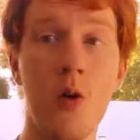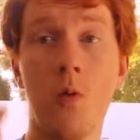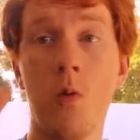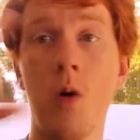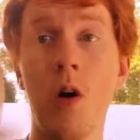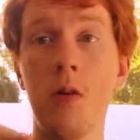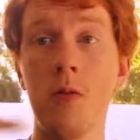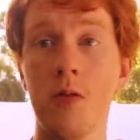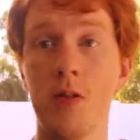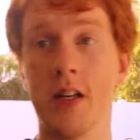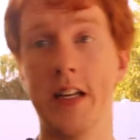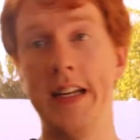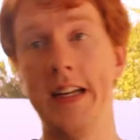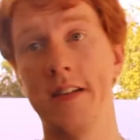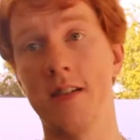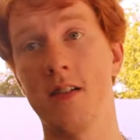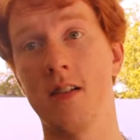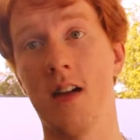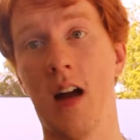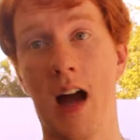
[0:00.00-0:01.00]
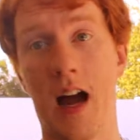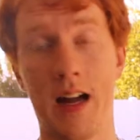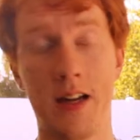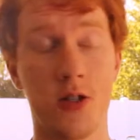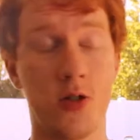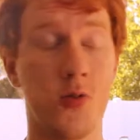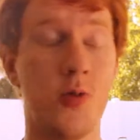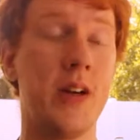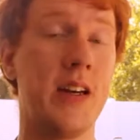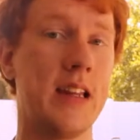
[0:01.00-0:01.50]
While we're here, I
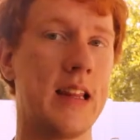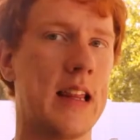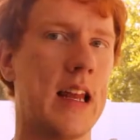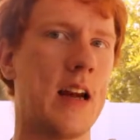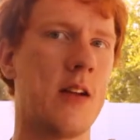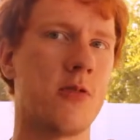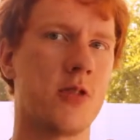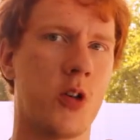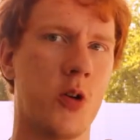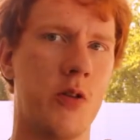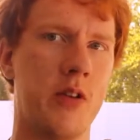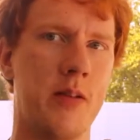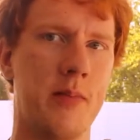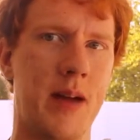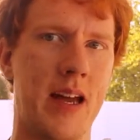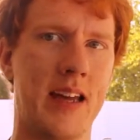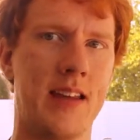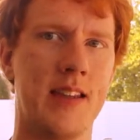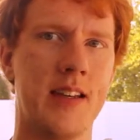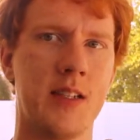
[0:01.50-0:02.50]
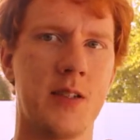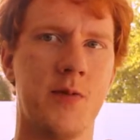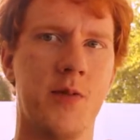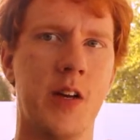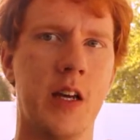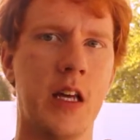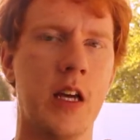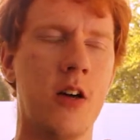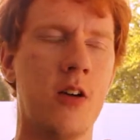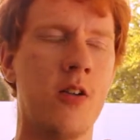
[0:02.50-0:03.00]
tweeted that I was going to make this
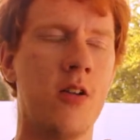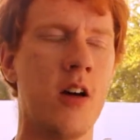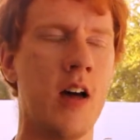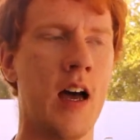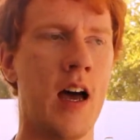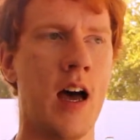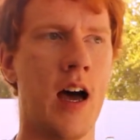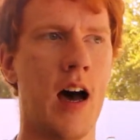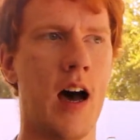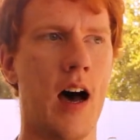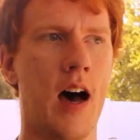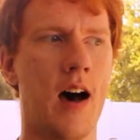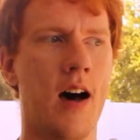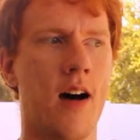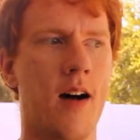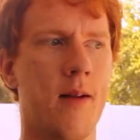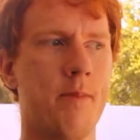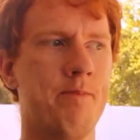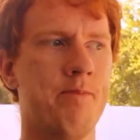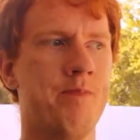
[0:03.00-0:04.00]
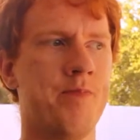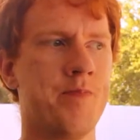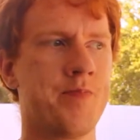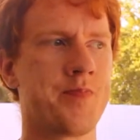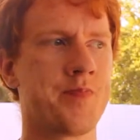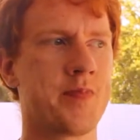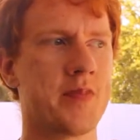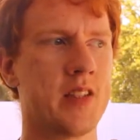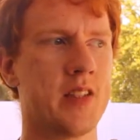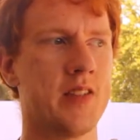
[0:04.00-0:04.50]
video,
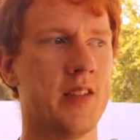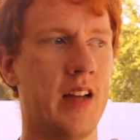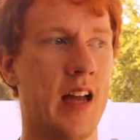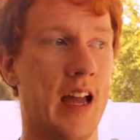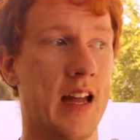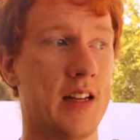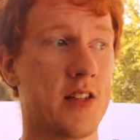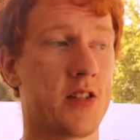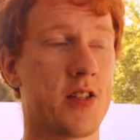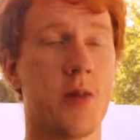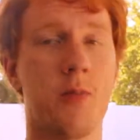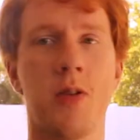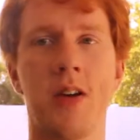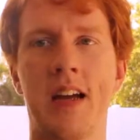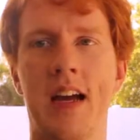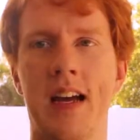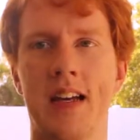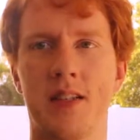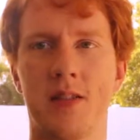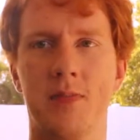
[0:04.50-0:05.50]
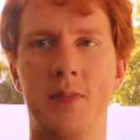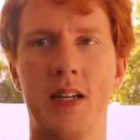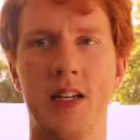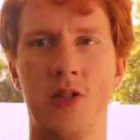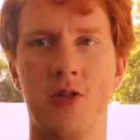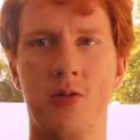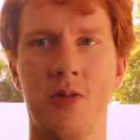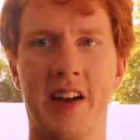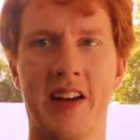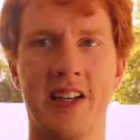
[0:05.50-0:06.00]
and someone asked me
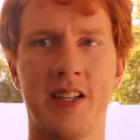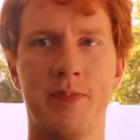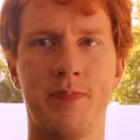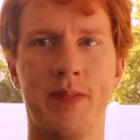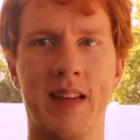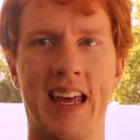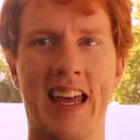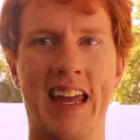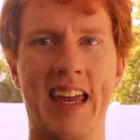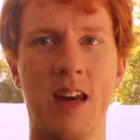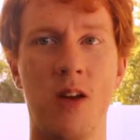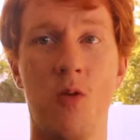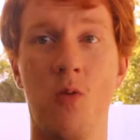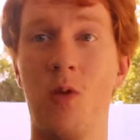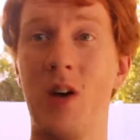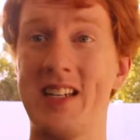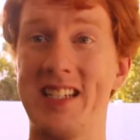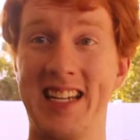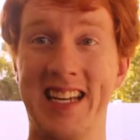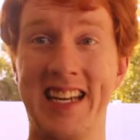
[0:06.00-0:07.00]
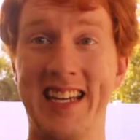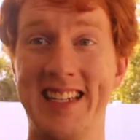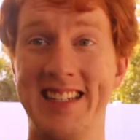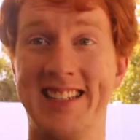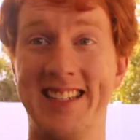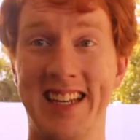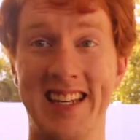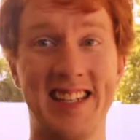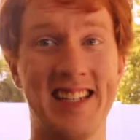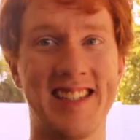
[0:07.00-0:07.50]
to explain what
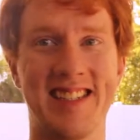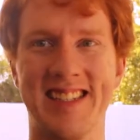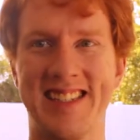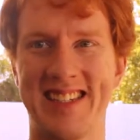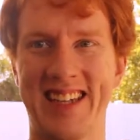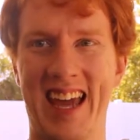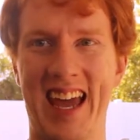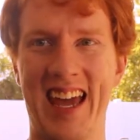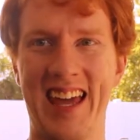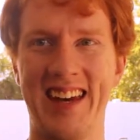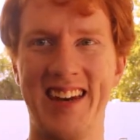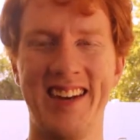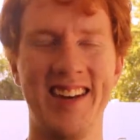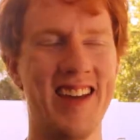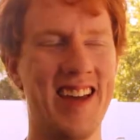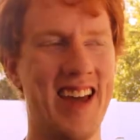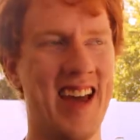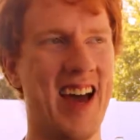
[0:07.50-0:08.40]
is and isn't canon.